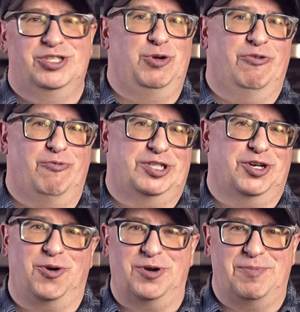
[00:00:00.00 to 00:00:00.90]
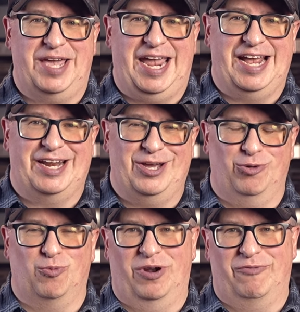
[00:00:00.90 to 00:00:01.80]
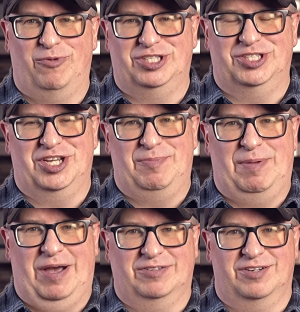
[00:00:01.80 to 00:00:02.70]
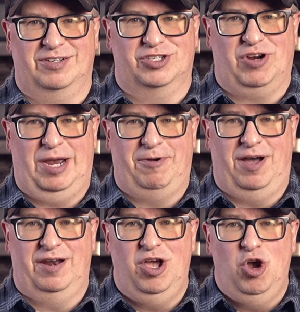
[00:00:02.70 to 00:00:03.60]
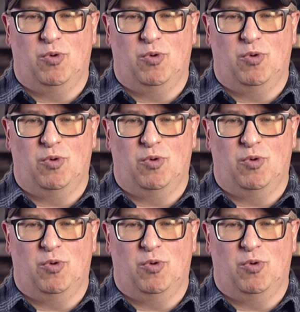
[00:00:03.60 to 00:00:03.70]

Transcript: two of which are going to be handheld, one of which is going to be mounted on a tripod.